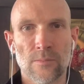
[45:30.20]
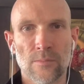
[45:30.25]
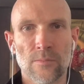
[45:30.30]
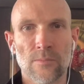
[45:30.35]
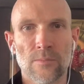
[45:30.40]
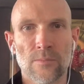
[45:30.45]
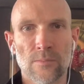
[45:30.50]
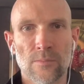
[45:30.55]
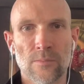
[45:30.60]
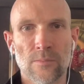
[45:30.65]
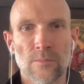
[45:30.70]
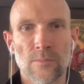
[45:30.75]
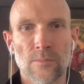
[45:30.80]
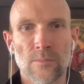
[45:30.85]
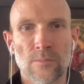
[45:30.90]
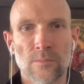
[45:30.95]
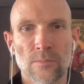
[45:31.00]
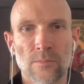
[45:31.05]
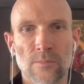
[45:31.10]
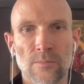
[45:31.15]

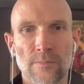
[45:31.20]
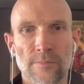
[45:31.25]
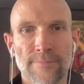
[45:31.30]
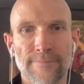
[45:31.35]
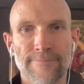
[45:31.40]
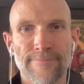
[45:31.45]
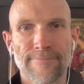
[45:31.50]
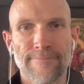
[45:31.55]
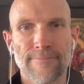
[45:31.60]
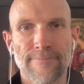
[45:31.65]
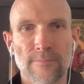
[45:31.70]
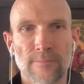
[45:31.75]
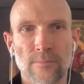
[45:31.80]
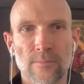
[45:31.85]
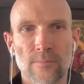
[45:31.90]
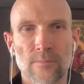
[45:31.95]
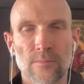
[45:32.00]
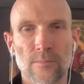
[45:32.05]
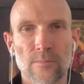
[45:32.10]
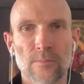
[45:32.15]

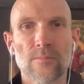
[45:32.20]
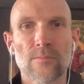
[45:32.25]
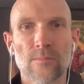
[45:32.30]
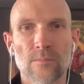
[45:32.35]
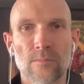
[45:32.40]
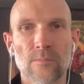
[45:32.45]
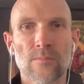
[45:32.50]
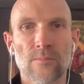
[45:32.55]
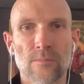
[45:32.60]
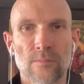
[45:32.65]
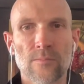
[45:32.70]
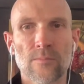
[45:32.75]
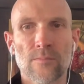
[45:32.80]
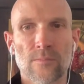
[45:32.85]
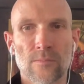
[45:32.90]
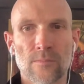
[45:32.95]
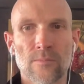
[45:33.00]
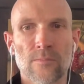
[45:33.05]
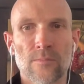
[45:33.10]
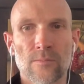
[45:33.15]

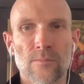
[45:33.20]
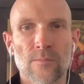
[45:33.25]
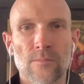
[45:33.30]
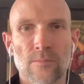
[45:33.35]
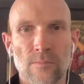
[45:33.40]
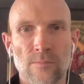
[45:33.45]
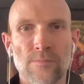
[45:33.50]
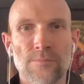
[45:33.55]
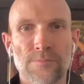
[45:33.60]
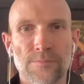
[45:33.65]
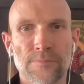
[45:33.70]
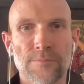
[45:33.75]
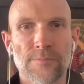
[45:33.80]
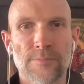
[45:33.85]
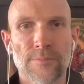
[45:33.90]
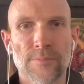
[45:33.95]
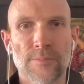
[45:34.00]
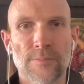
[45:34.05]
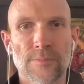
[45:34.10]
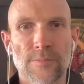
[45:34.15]

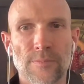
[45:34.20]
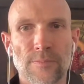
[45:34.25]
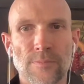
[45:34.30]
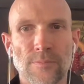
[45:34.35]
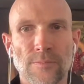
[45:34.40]
No words are spoken by the person on screen.